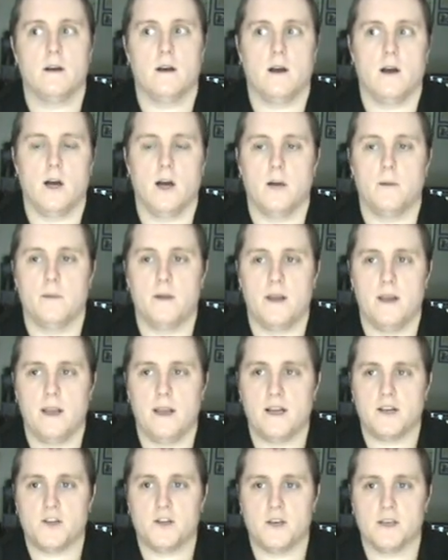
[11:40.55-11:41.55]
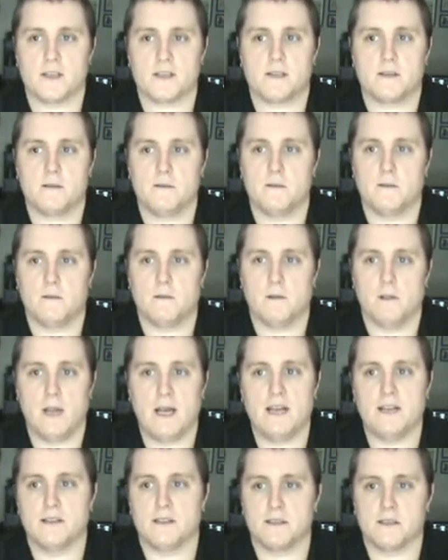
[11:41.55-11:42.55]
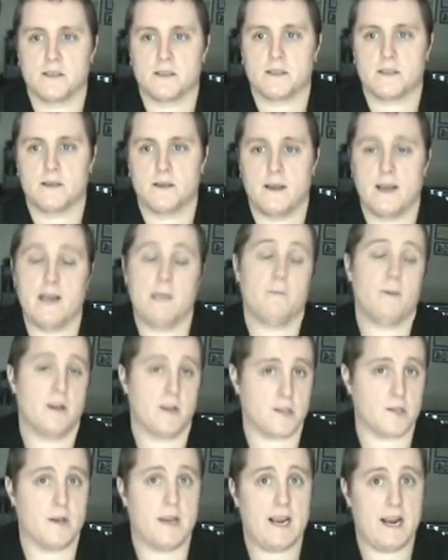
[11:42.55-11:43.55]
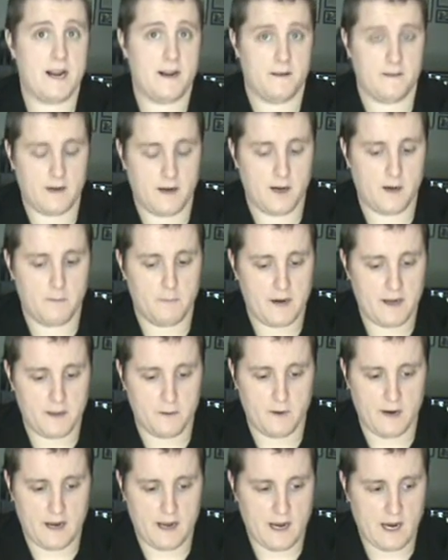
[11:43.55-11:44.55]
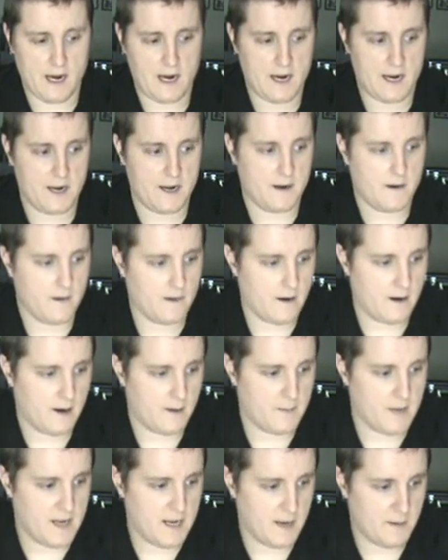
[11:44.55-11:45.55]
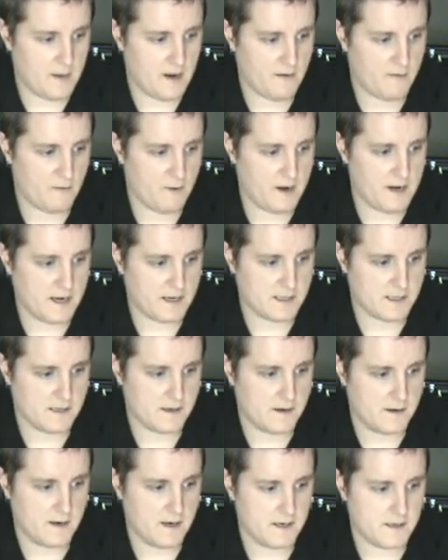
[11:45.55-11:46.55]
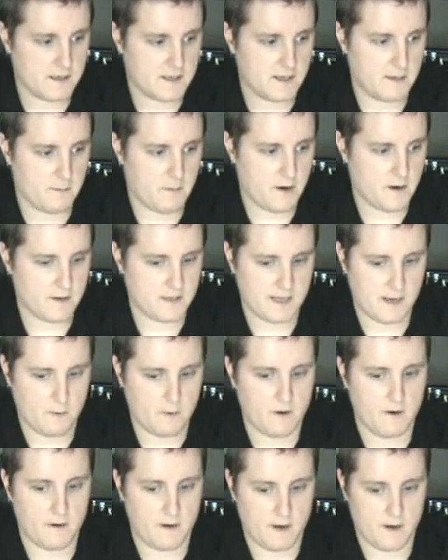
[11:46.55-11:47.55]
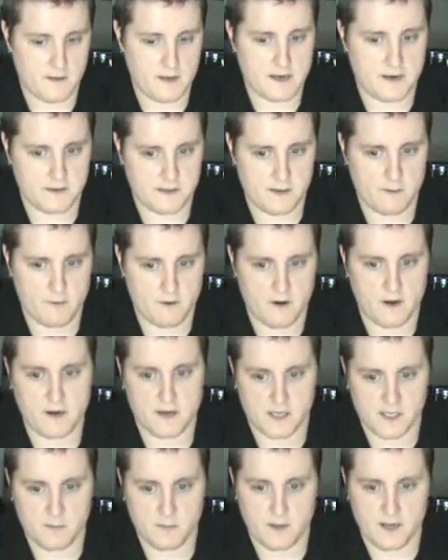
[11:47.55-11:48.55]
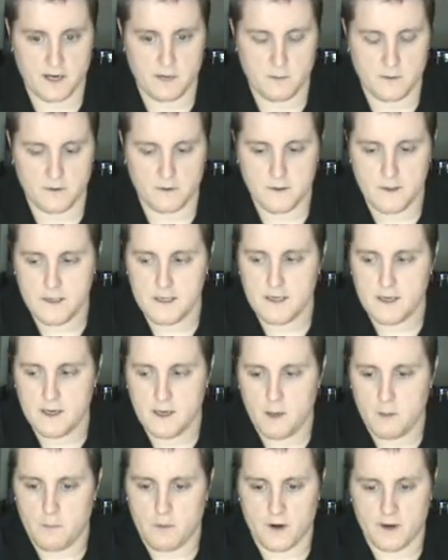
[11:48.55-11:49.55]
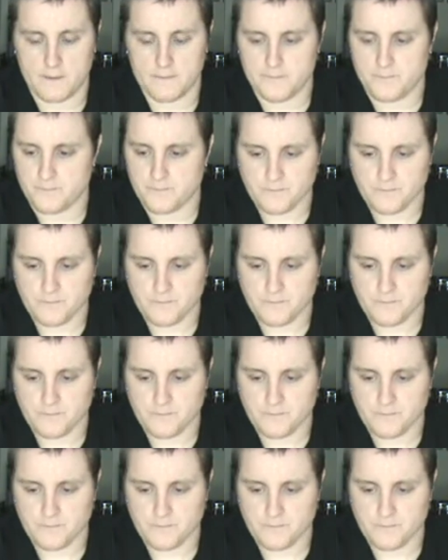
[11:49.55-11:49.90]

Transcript: Um, it just lends, and we also had, um, by the way, high um, EMF readings in, in some parts that were of the house that were unexplainable, but